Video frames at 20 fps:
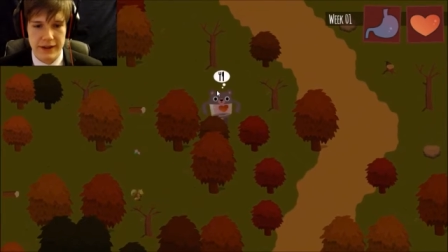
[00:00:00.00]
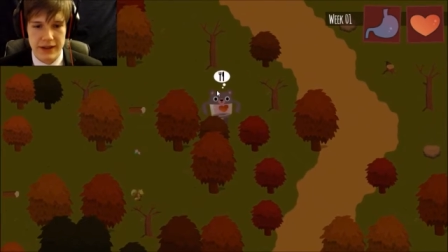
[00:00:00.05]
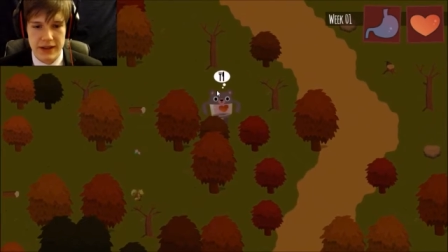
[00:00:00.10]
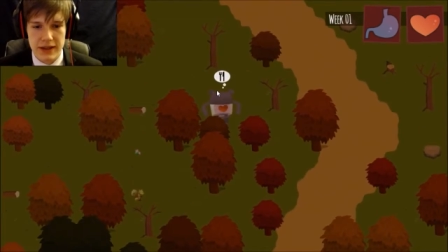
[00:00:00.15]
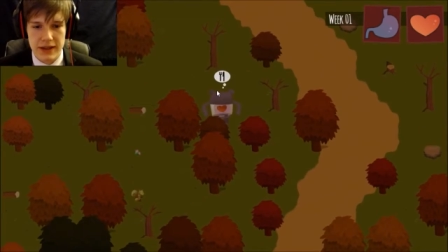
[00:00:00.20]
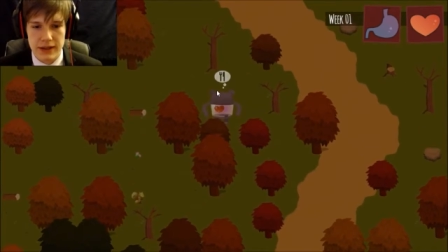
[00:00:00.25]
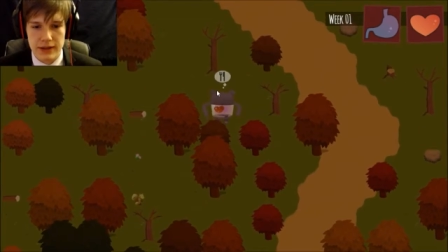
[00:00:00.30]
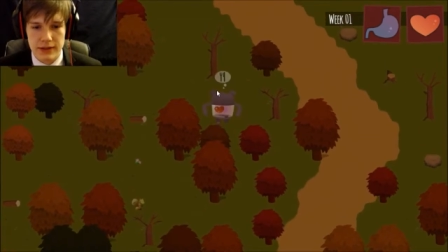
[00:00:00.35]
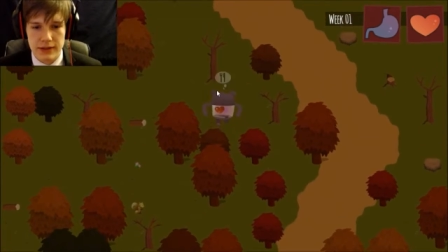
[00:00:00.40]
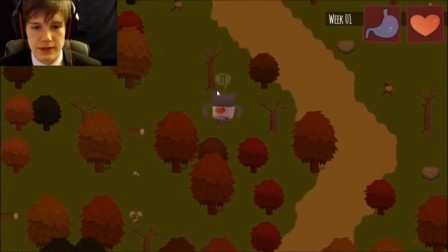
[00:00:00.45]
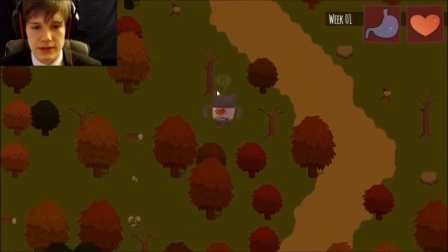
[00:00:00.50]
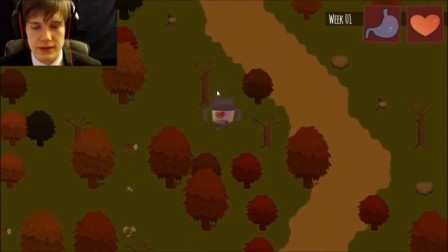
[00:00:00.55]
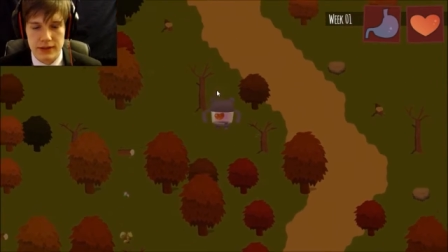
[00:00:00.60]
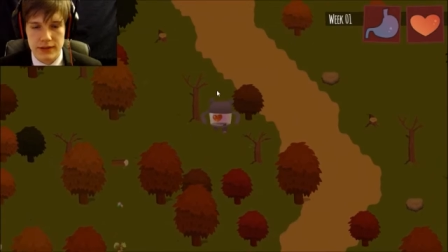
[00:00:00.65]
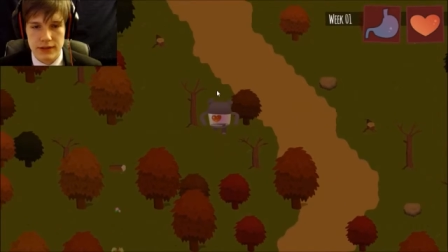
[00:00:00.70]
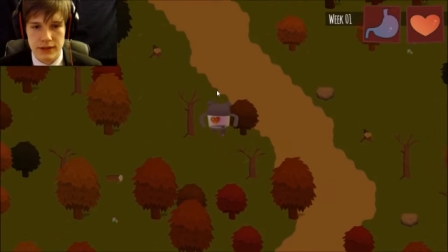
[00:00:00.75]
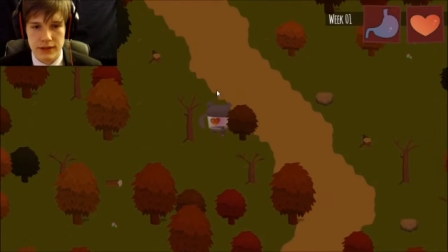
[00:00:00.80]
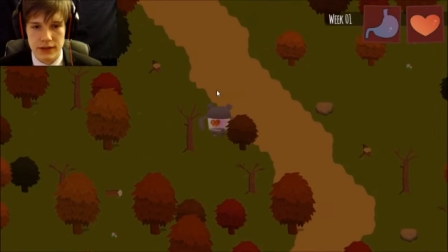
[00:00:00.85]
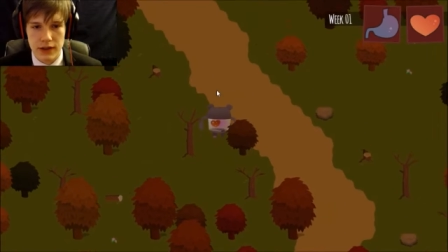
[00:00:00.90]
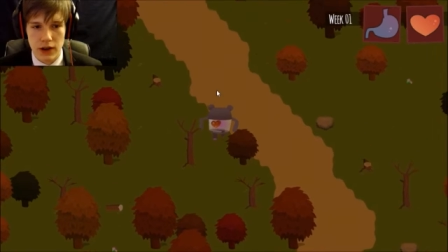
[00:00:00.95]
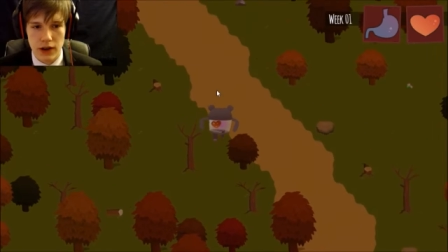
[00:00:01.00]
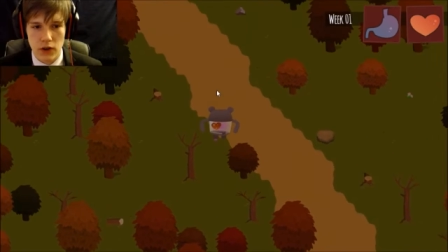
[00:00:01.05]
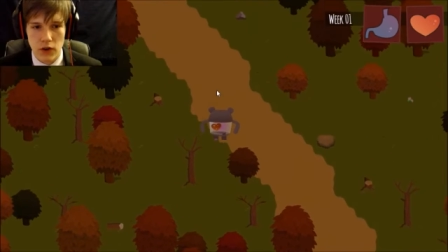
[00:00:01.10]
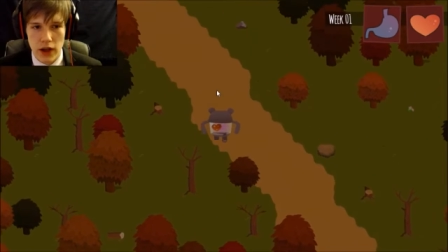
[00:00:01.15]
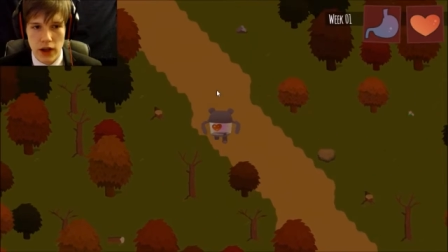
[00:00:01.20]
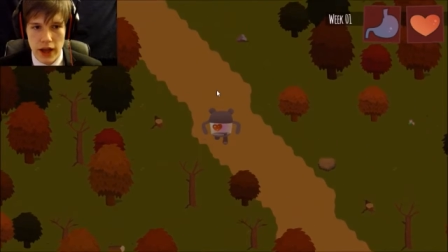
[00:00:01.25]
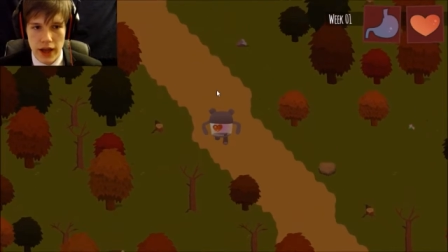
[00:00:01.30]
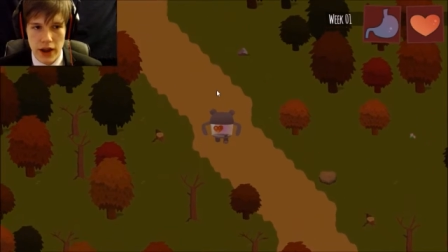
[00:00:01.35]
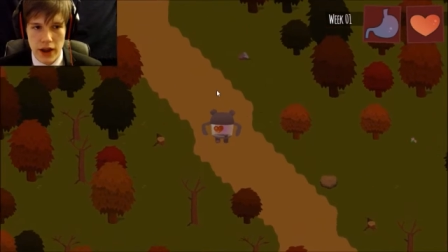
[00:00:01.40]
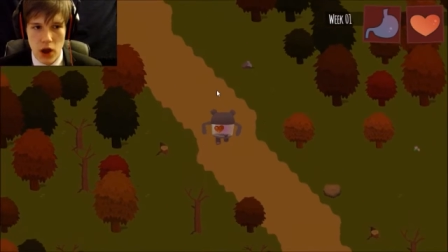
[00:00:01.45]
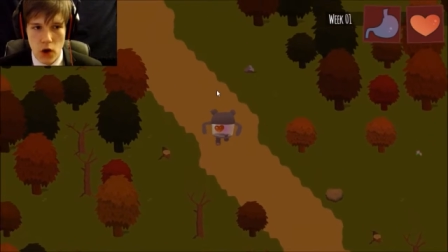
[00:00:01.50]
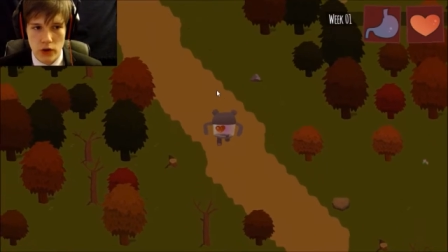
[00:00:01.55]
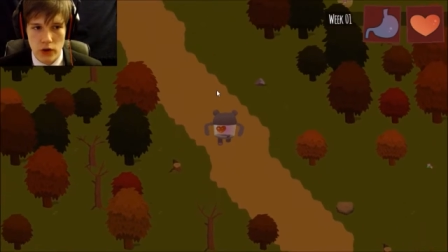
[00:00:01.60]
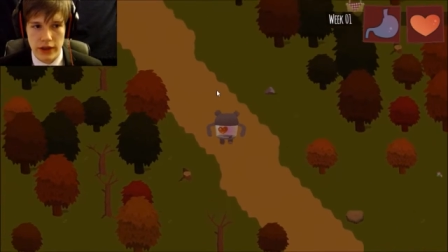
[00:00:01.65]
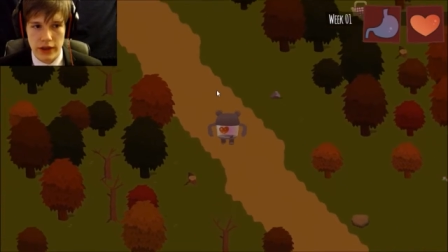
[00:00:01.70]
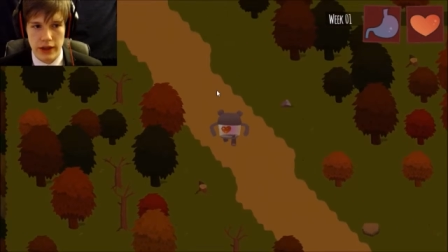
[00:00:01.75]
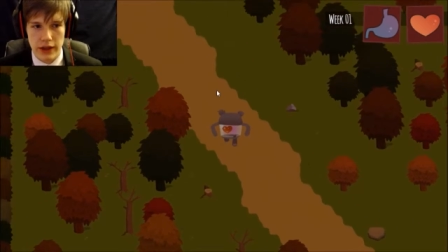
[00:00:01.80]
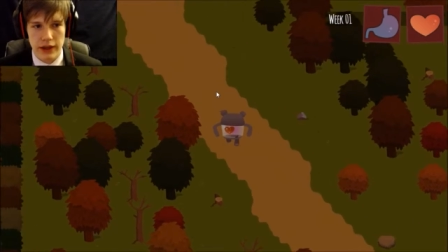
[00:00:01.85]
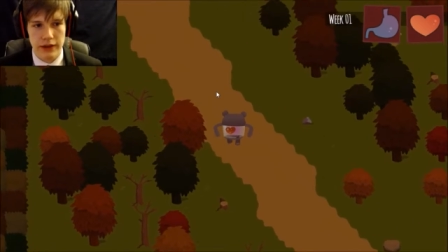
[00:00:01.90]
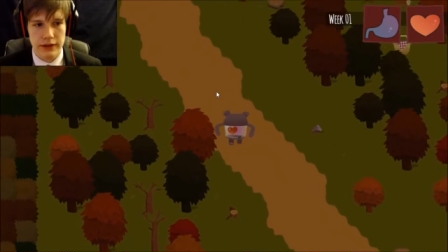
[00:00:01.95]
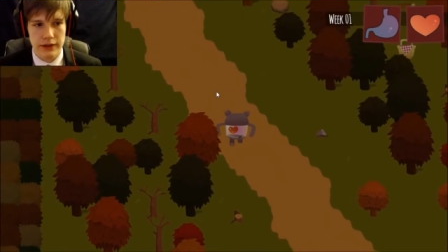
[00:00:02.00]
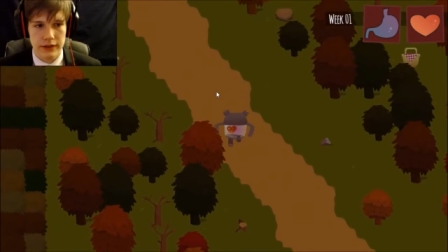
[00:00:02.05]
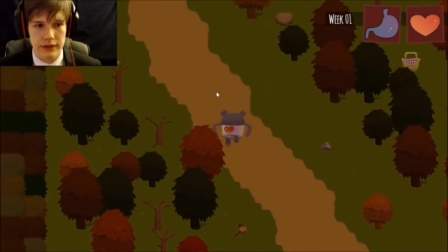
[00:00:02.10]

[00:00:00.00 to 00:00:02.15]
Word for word: Eat. Okay, okay.